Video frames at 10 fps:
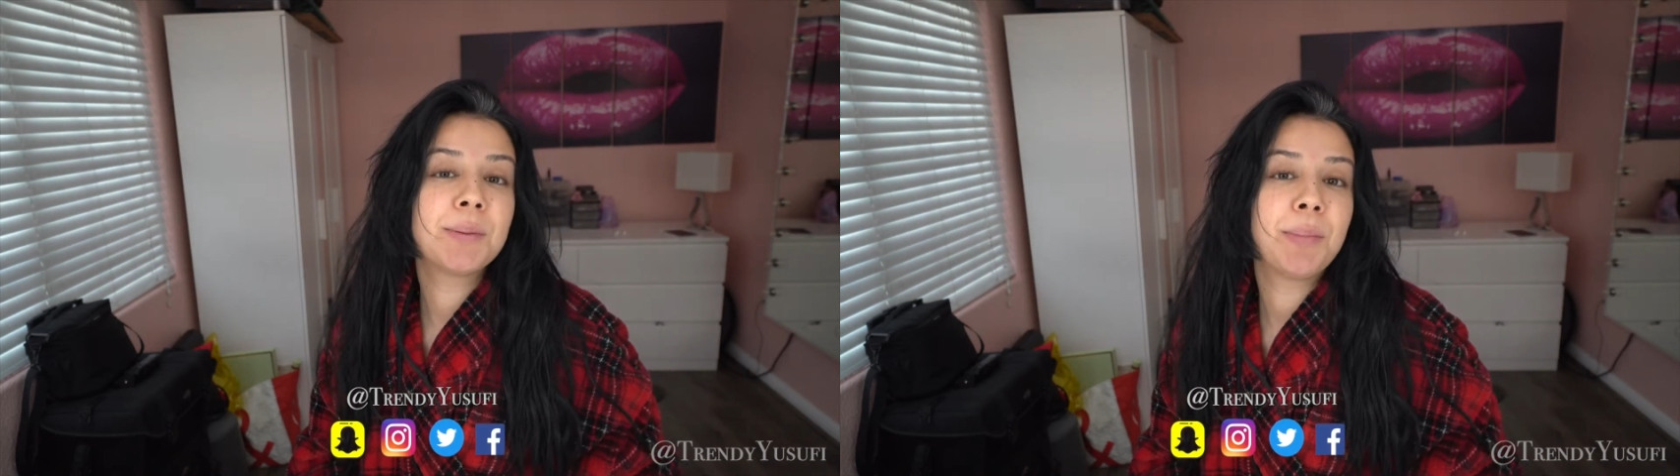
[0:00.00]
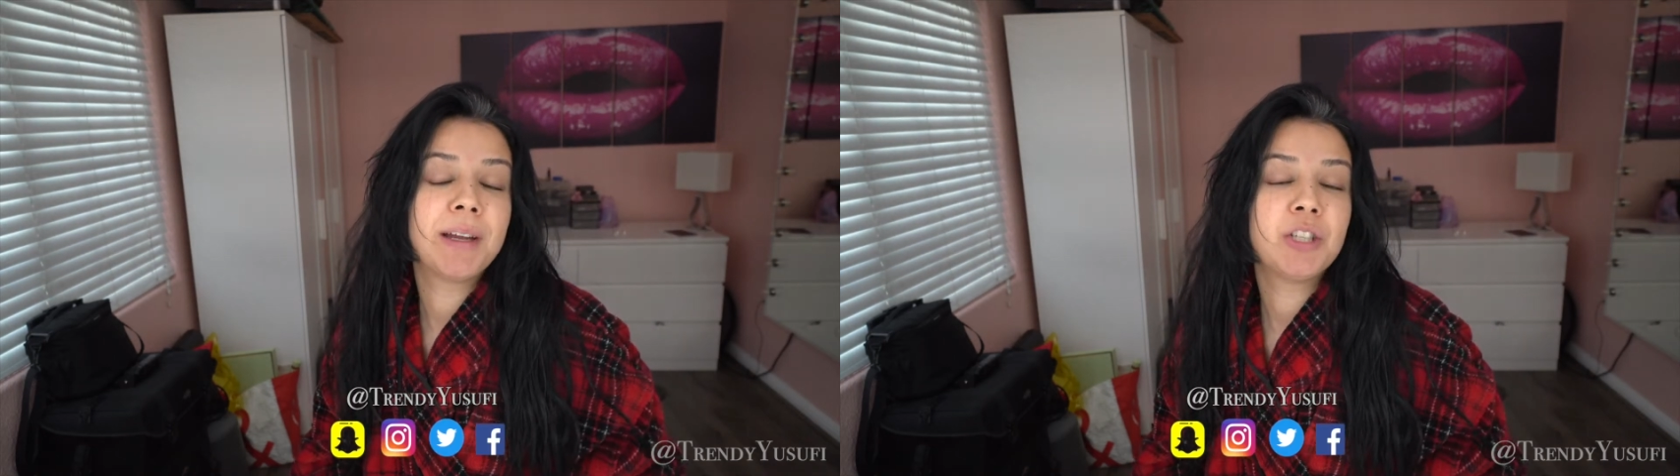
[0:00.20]

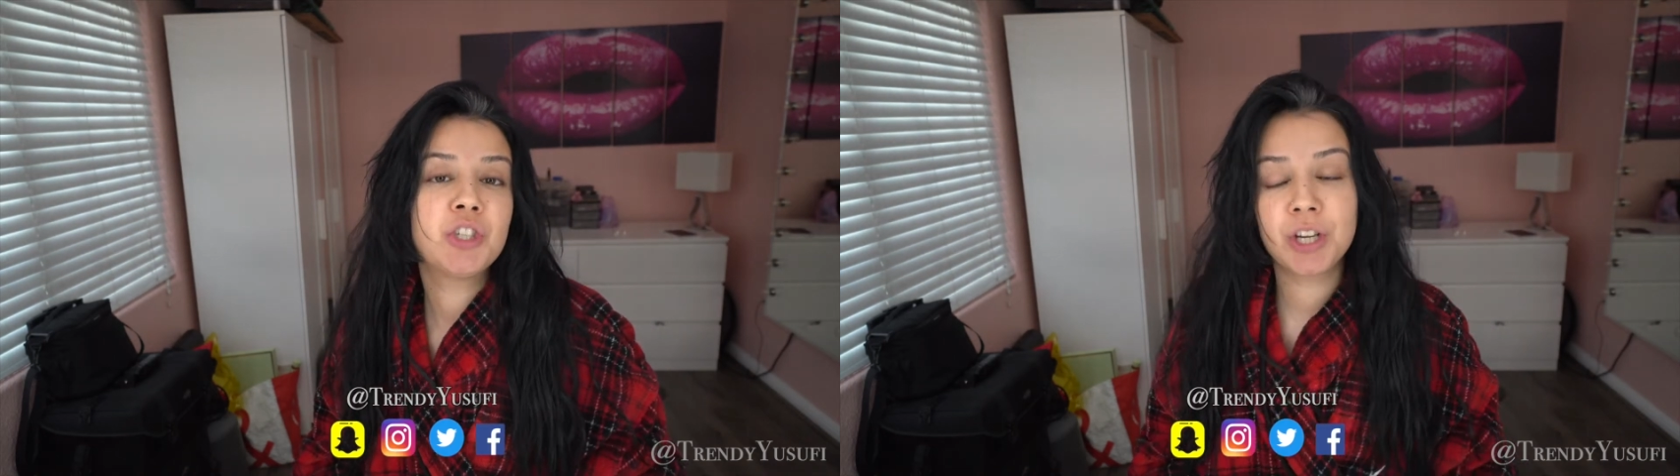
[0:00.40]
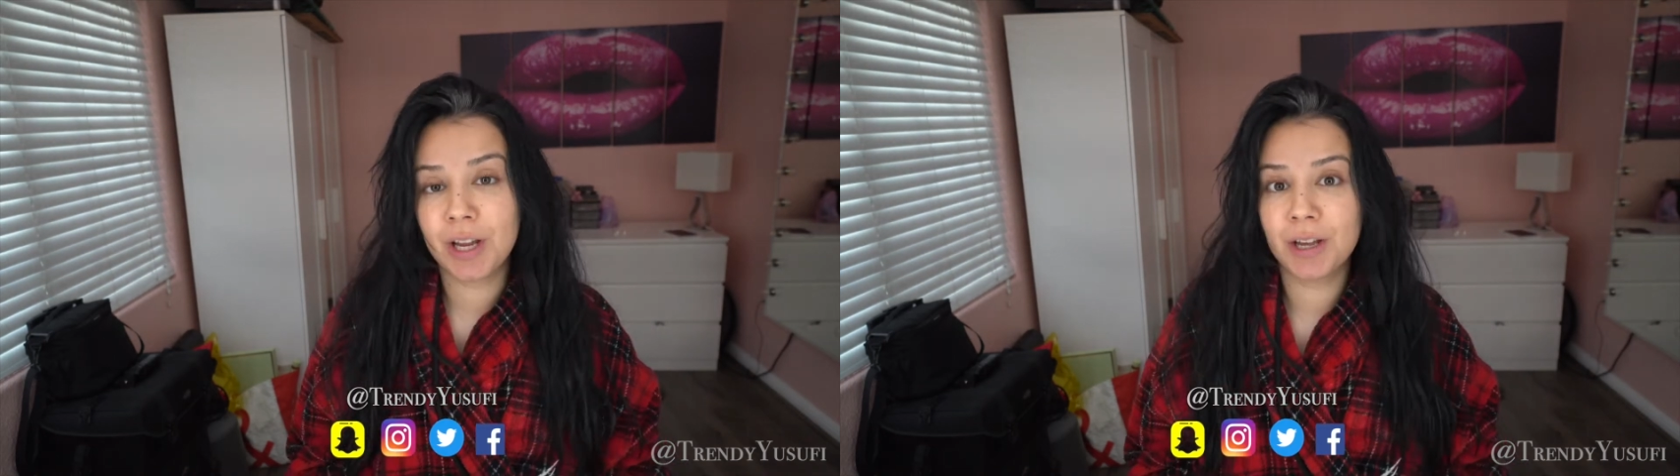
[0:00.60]
to my
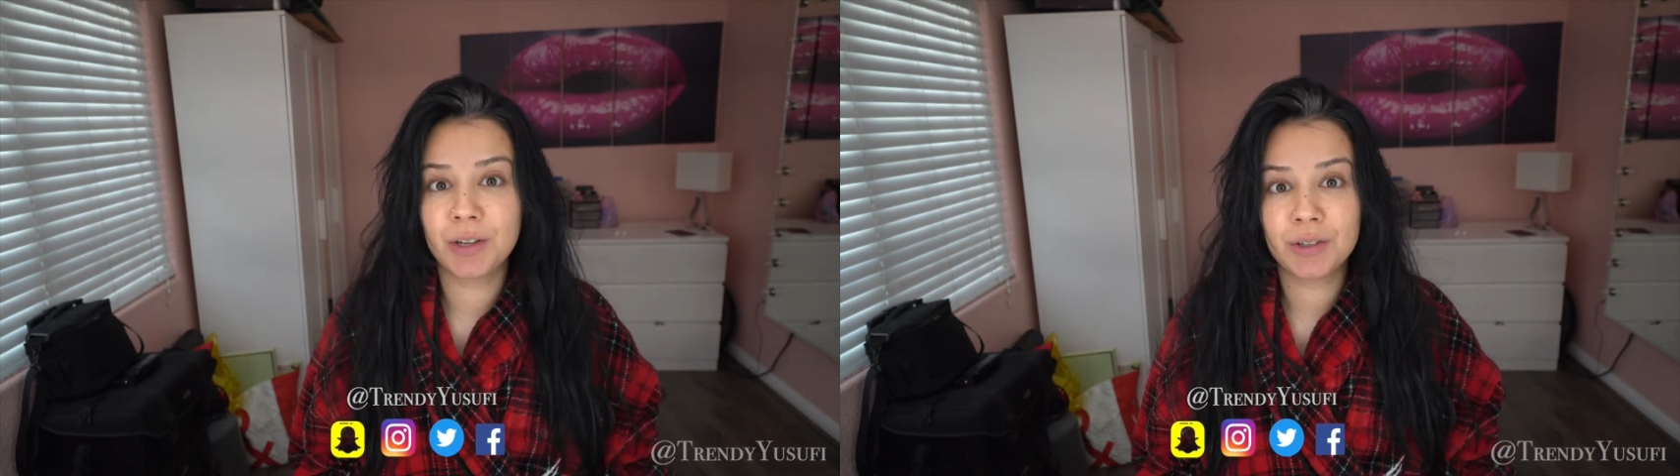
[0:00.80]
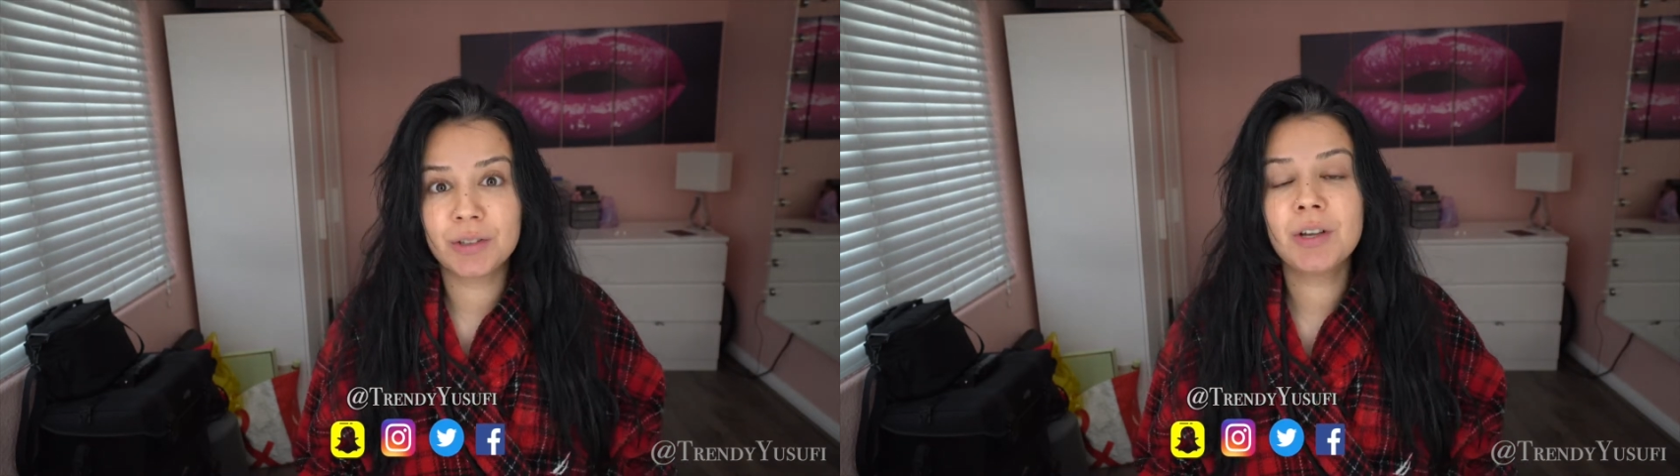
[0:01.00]

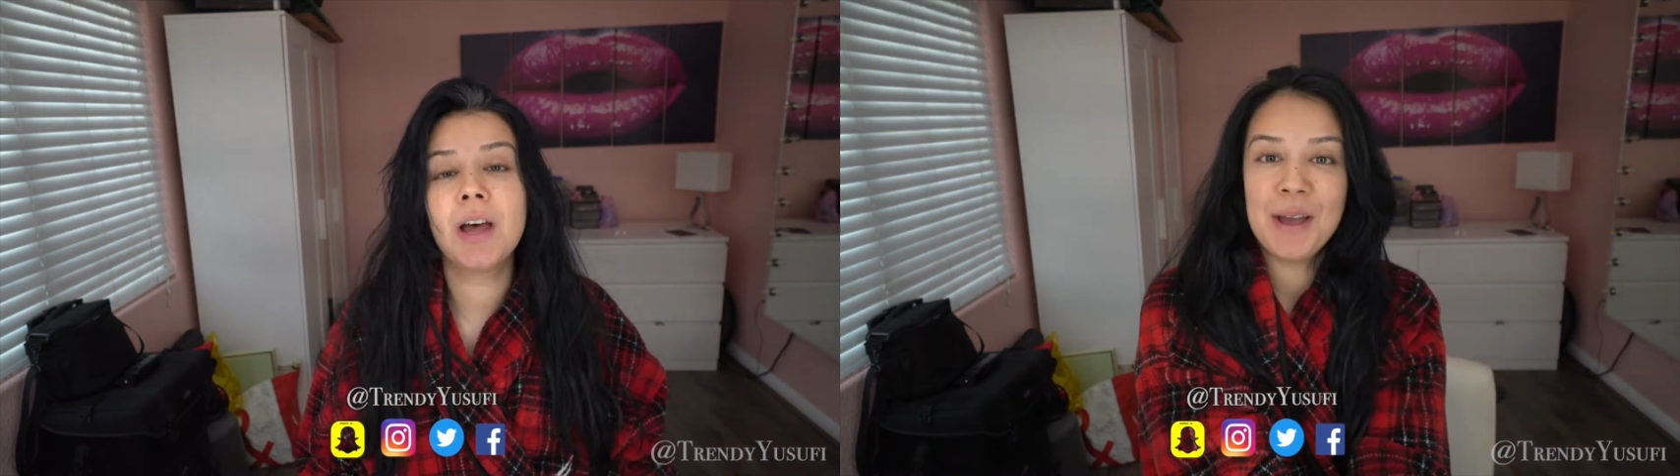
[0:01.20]
channel.